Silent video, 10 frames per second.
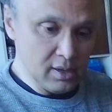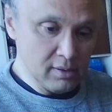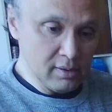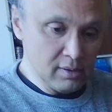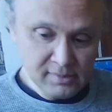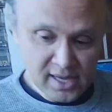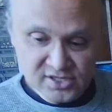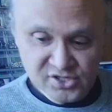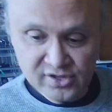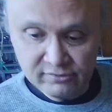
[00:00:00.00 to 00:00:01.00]

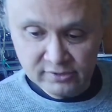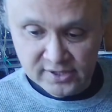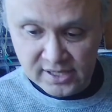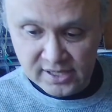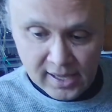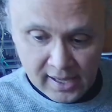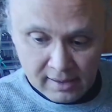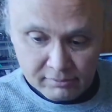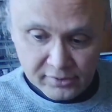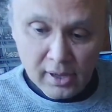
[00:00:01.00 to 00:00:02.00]
BMH 3D
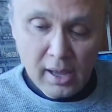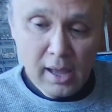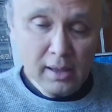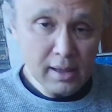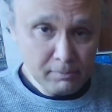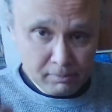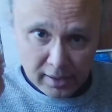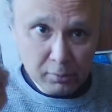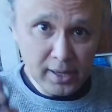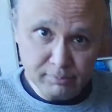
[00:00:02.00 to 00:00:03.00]
amp. By
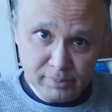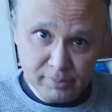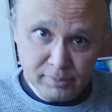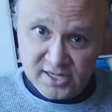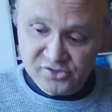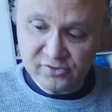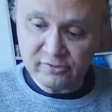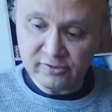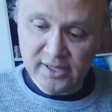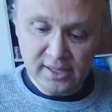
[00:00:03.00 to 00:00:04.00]
the way, BMH
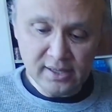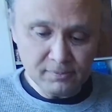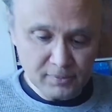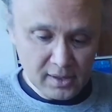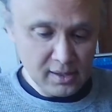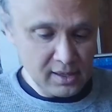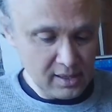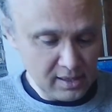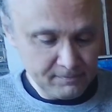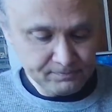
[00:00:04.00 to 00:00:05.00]
3D,
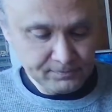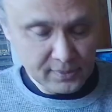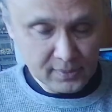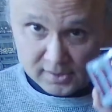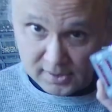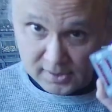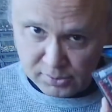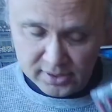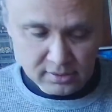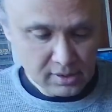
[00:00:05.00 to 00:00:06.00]
this
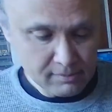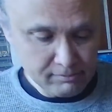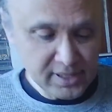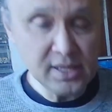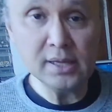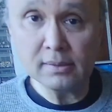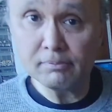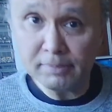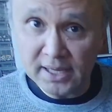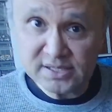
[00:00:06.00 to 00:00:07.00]
one, B
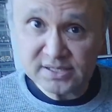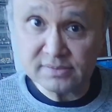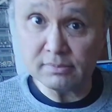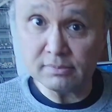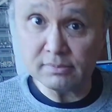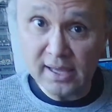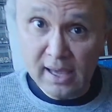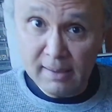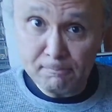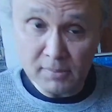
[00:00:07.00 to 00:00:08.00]
bass,
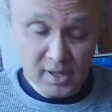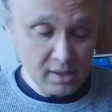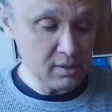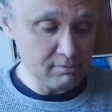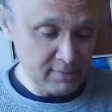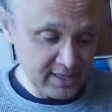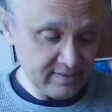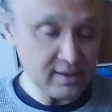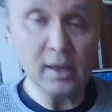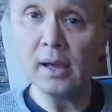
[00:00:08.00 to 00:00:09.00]
M
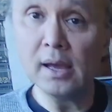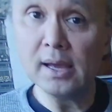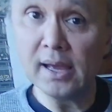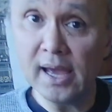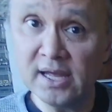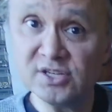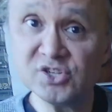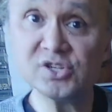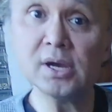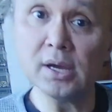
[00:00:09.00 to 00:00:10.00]
mid,
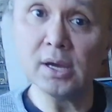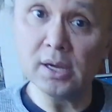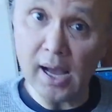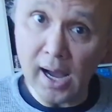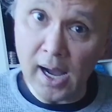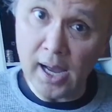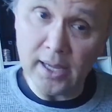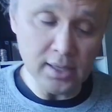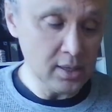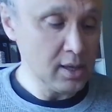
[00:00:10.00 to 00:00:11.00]
H
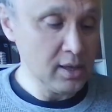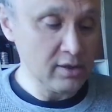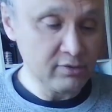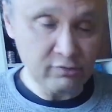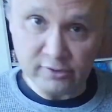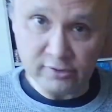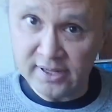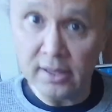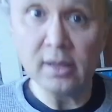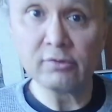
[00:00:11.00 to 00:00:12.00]
high,
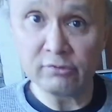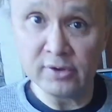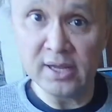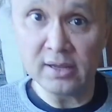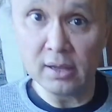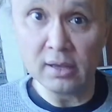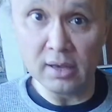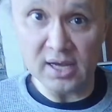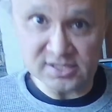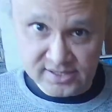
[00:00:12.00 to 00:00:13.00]
3D, 3
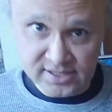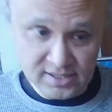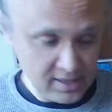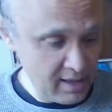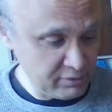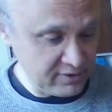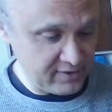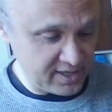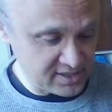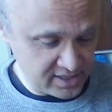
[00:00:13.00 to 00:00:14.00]
class D
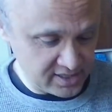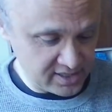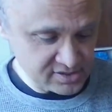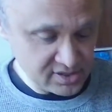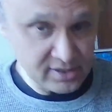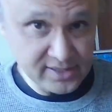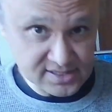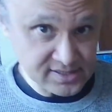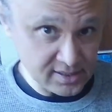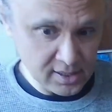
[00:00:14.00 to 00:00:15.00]
amplifier channels. So
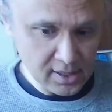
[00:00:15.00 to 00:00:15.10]
that's the